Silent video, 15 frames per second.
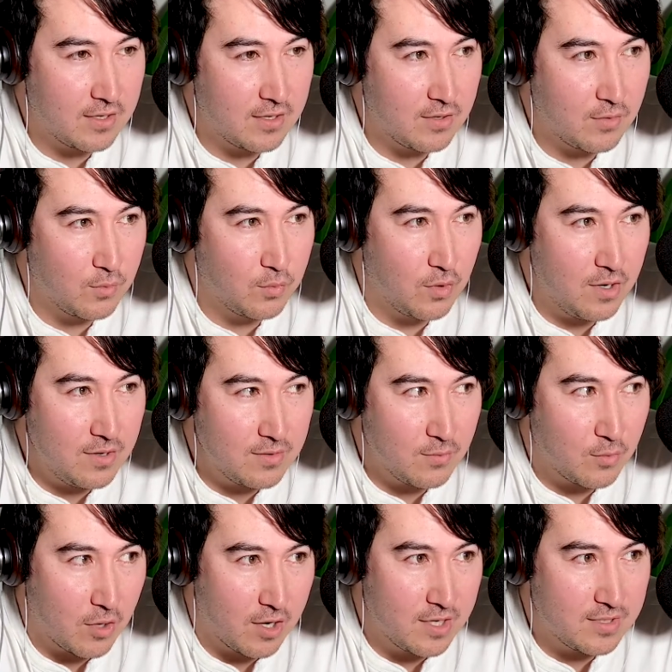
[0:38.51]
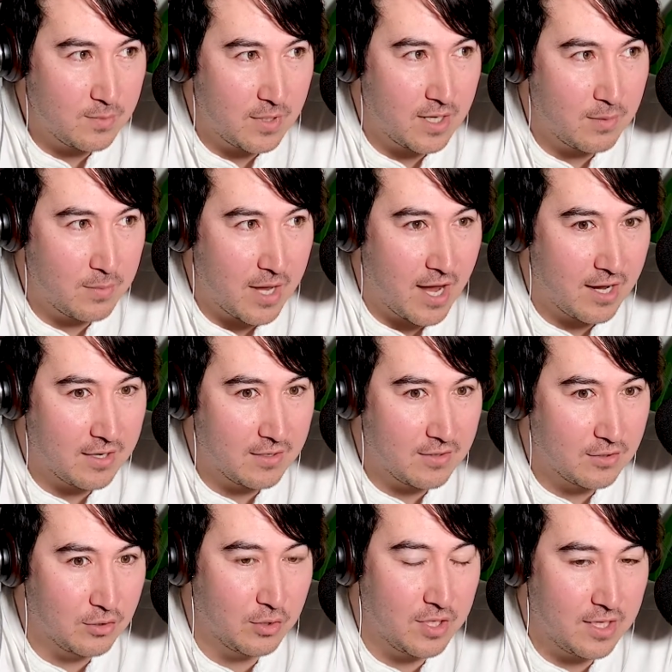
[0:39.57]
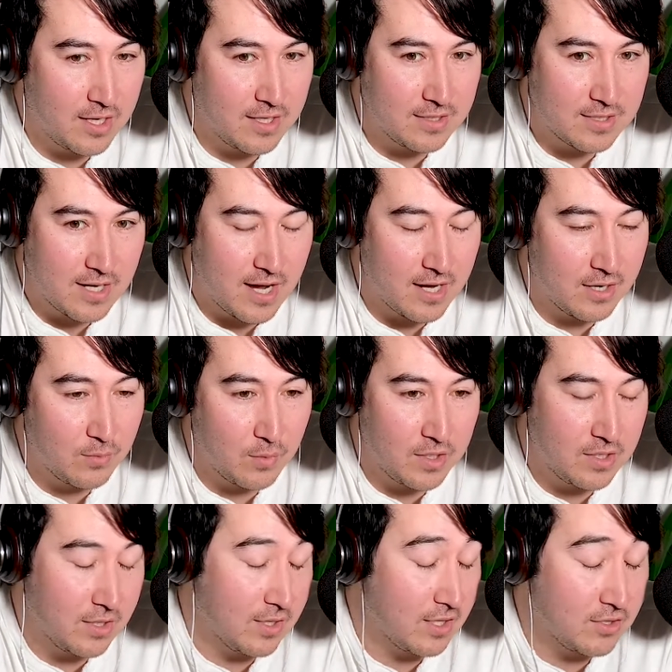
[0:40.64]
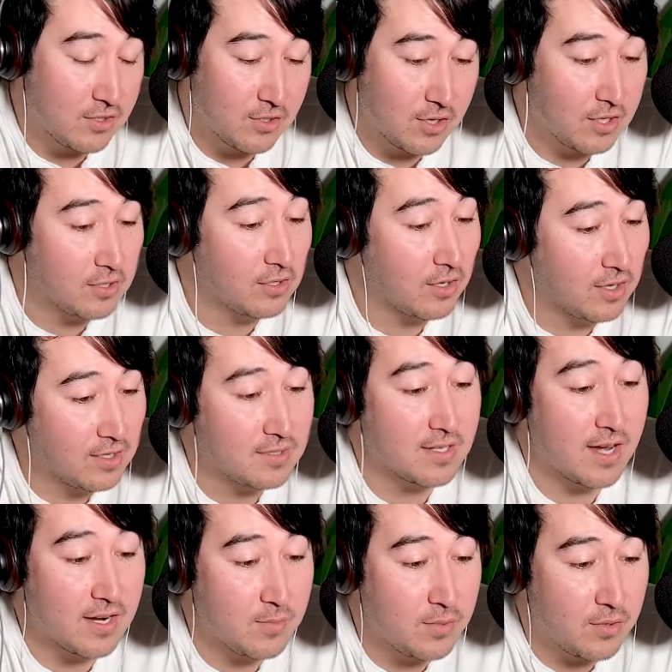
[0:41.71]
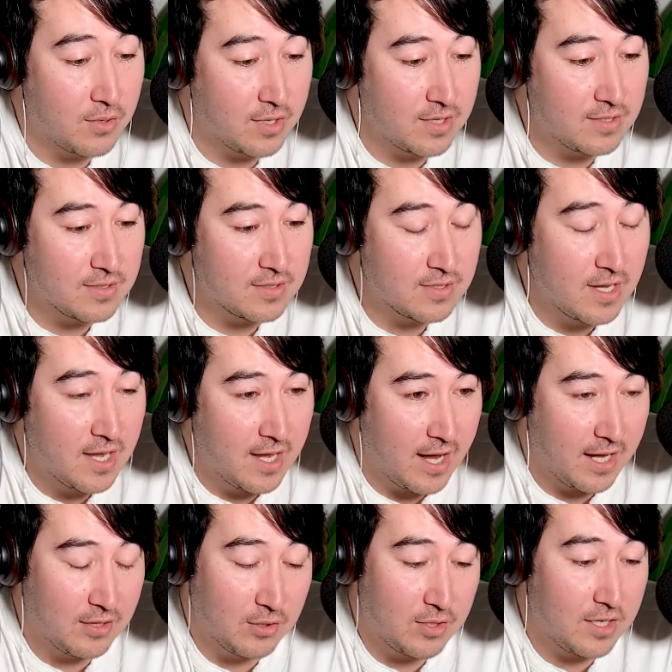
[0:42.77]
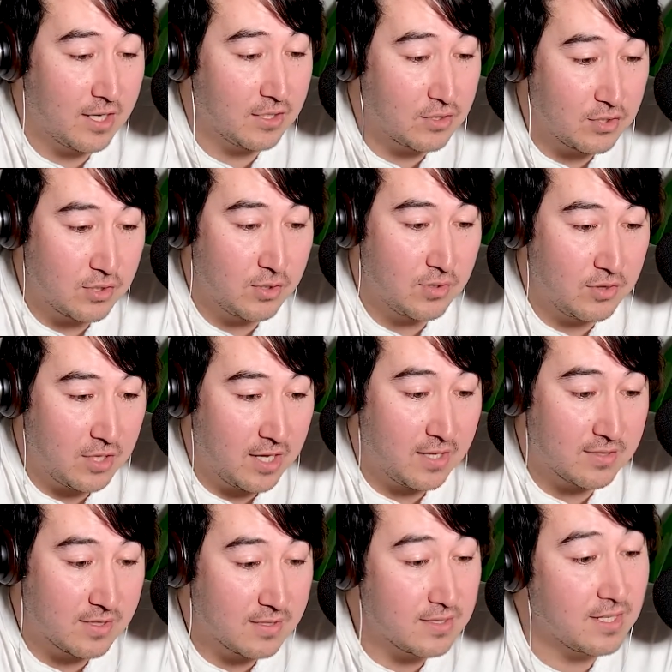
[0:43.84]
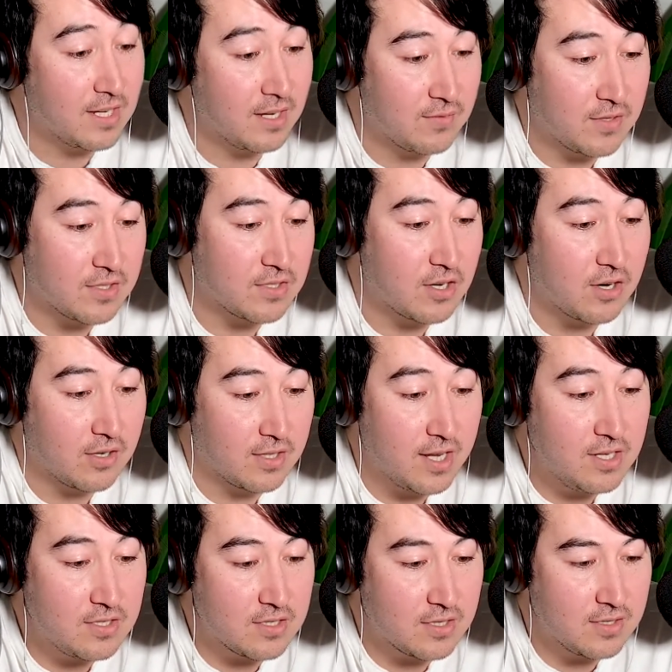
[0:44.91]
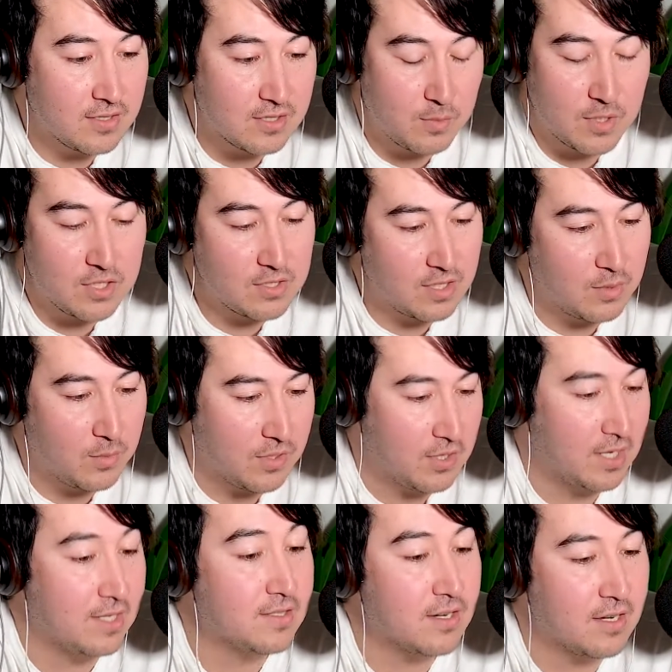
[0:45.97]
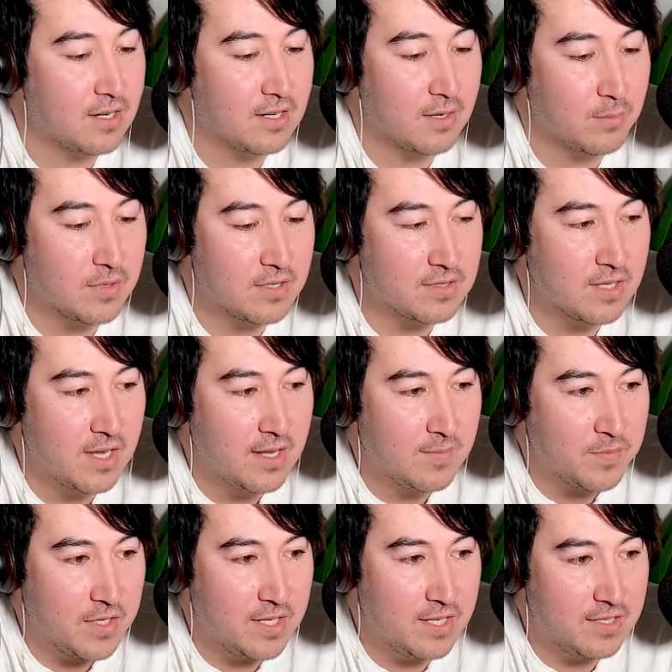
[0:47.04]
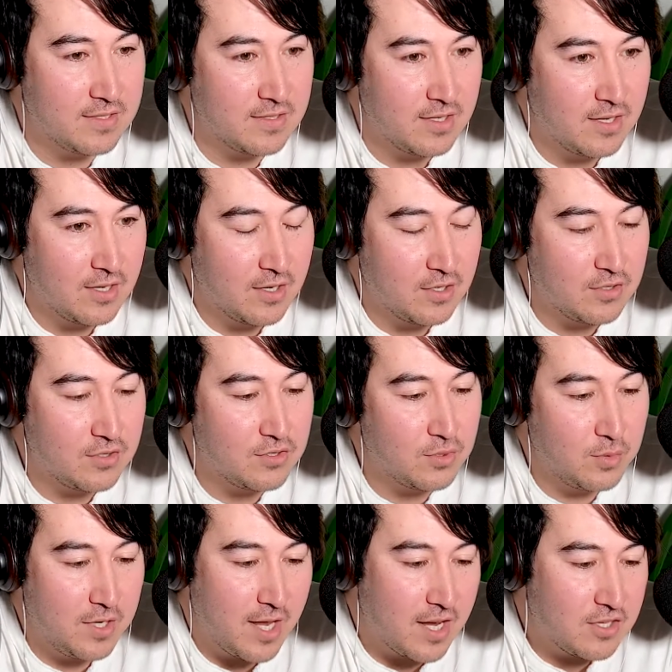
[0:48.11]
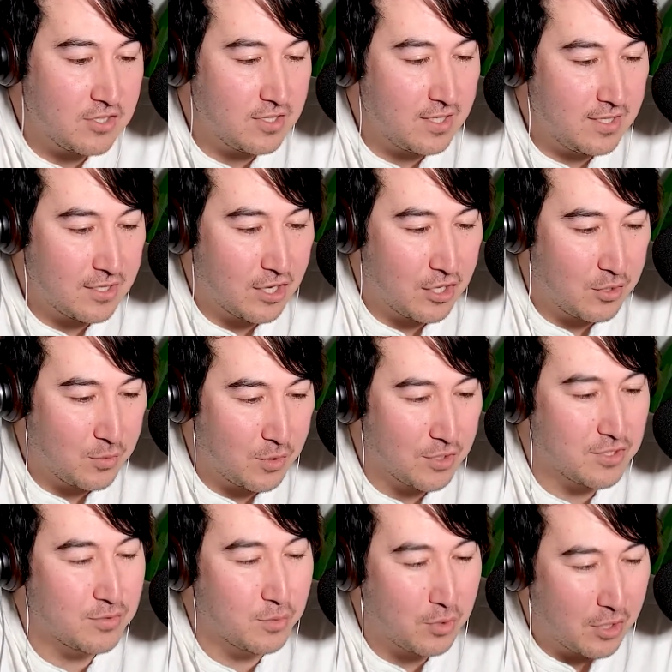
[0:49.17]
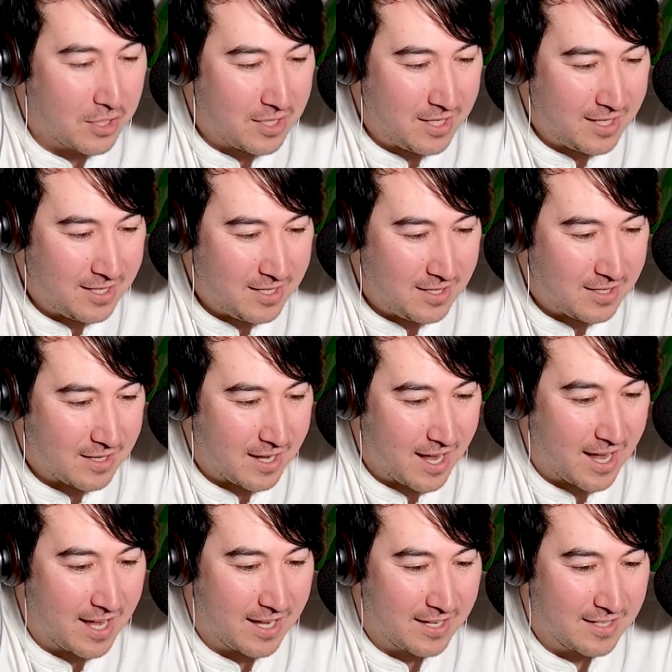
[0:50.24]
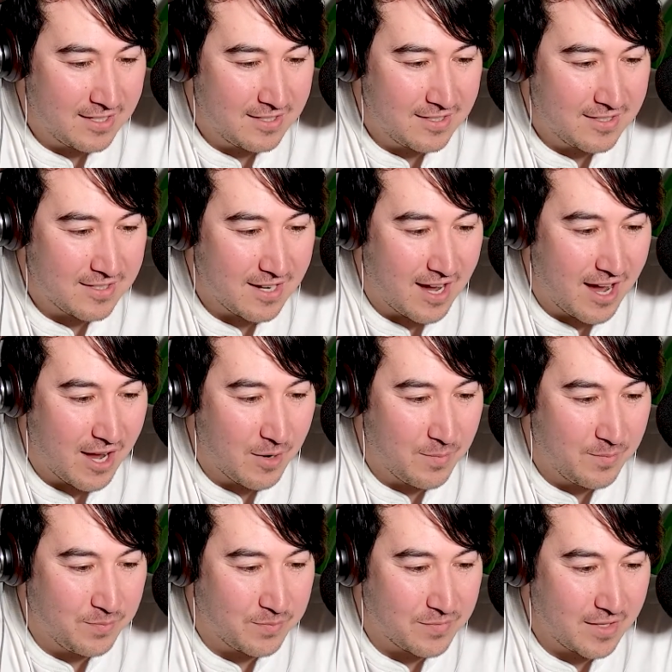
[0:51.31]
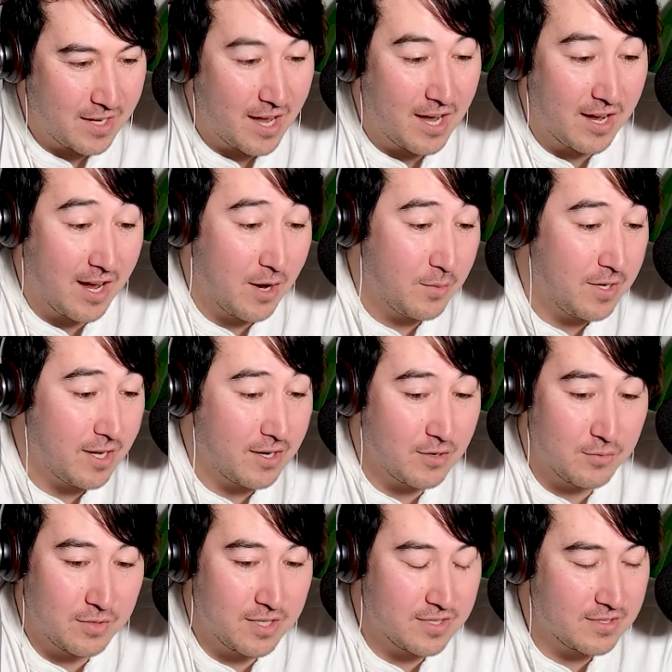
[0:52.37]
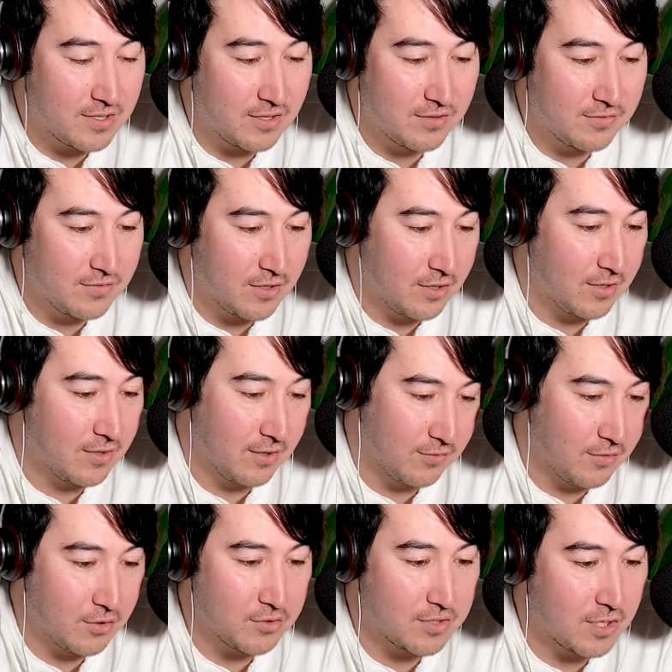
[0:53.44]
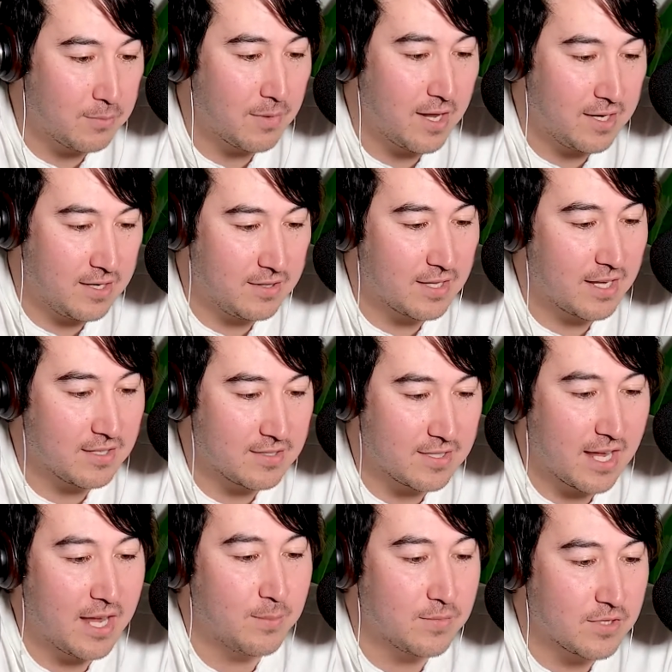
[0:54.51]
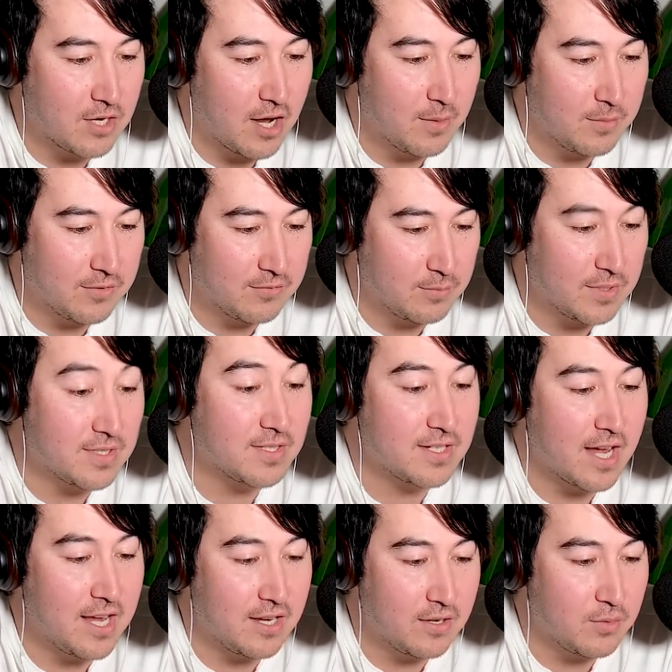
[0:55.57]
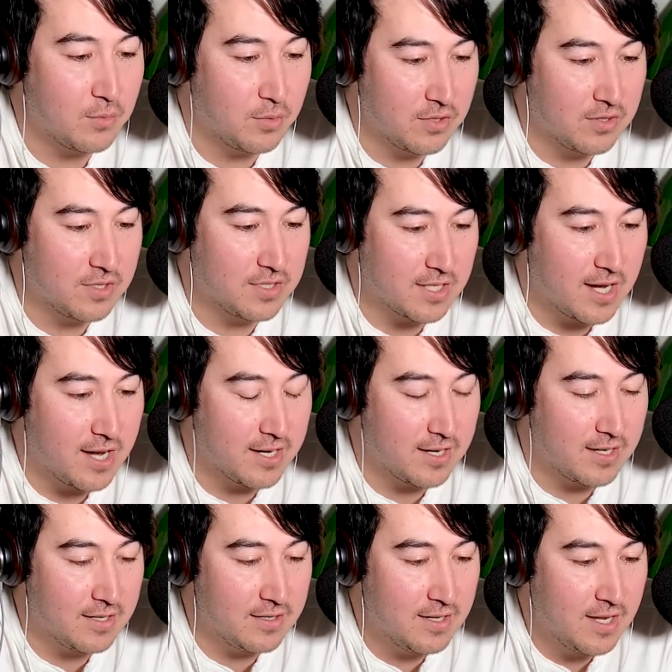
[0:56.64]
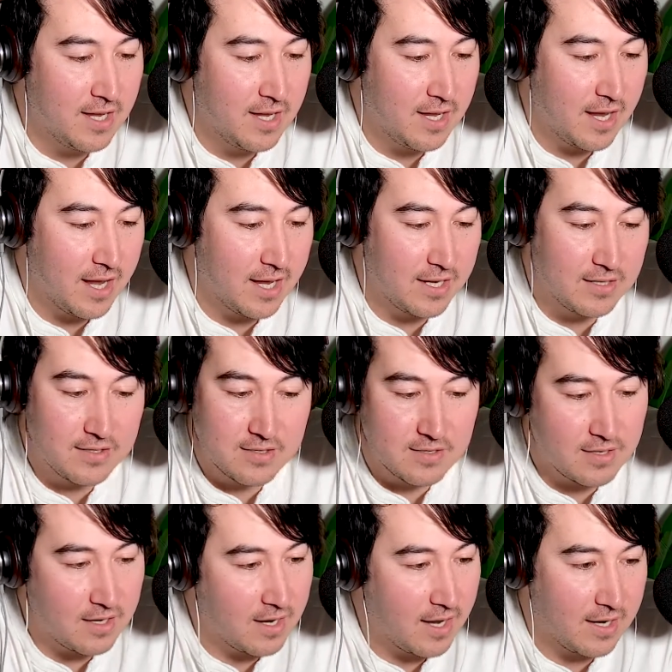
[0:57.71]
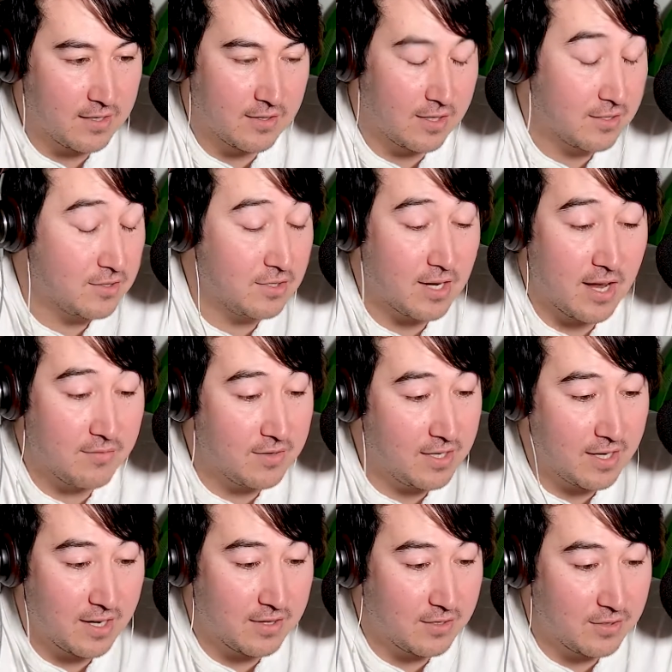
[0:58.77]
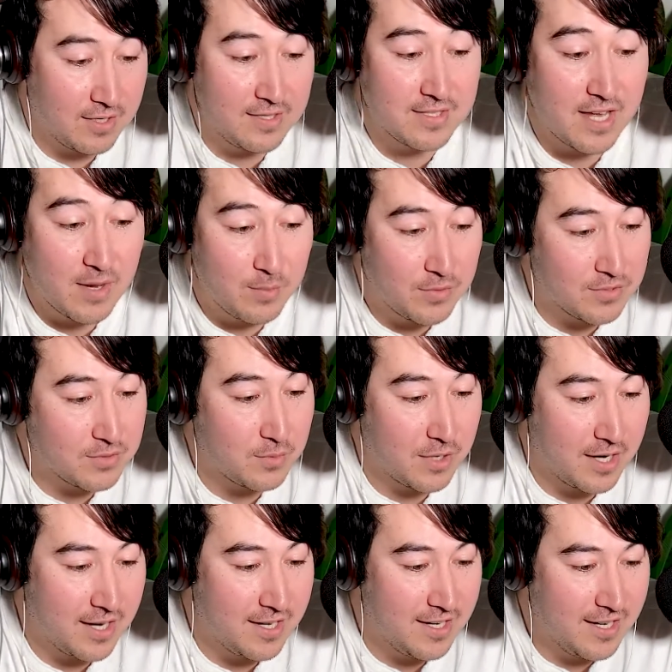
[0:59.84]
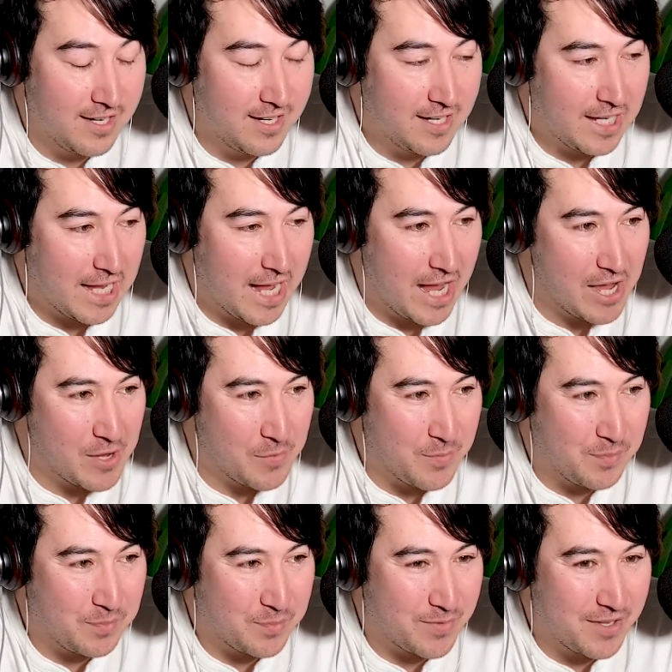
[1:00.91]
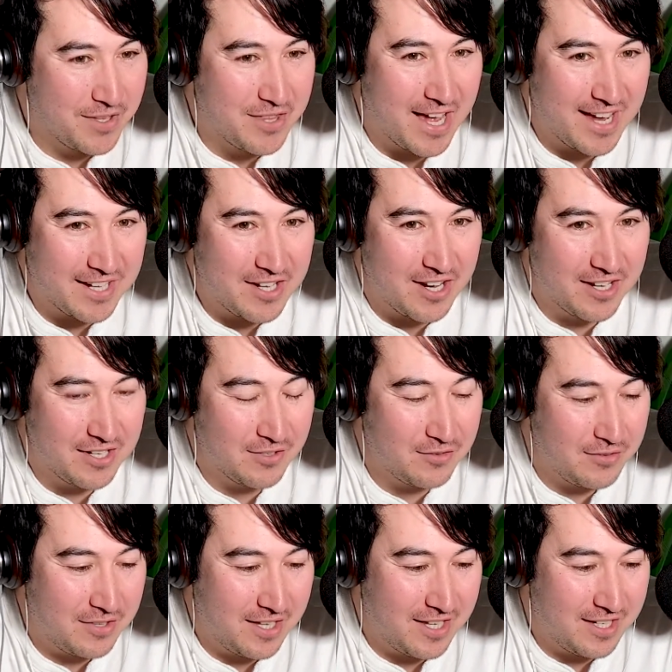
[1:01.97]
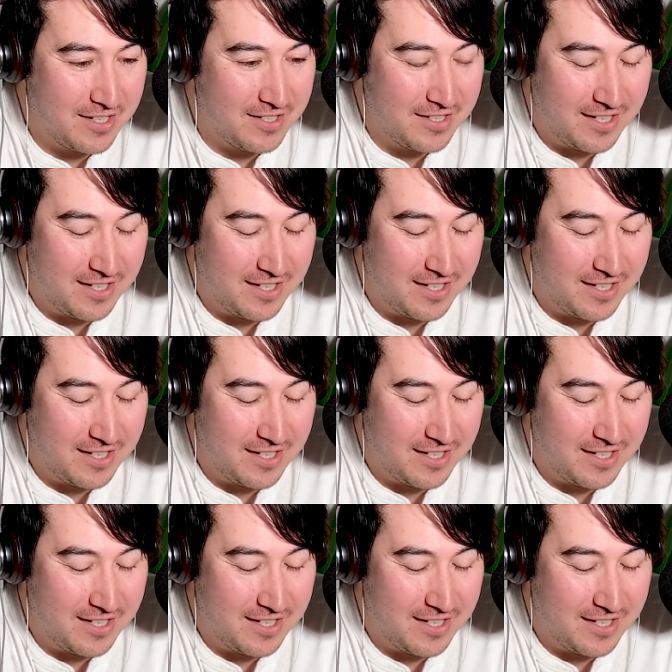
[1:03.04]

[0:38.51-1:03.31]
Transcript: What worries me about looking at data and when there's not a lot of data points and looking at two things and seeing if there's correlation, especially with these kind of numbers, is do we actually know what's working? And are we at a risk of also making that same type of mistake with the data? And like, do you have any other examples where that kind of thing